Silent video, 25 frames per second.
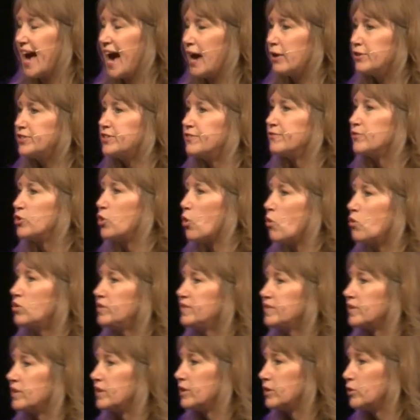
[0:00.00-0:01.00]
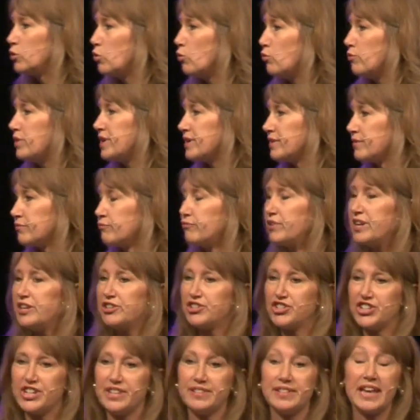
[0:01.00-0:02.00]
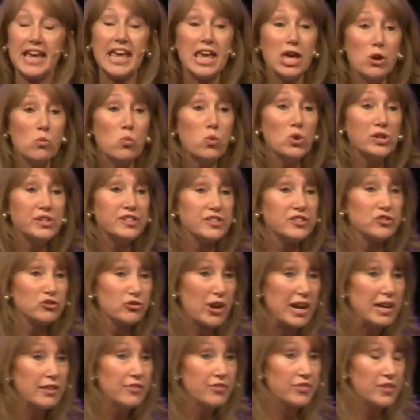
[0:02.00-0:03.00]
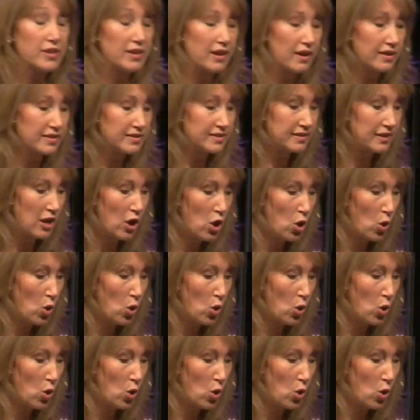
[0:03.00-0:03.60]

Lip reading: out of God's glorious riches, he would strengthen us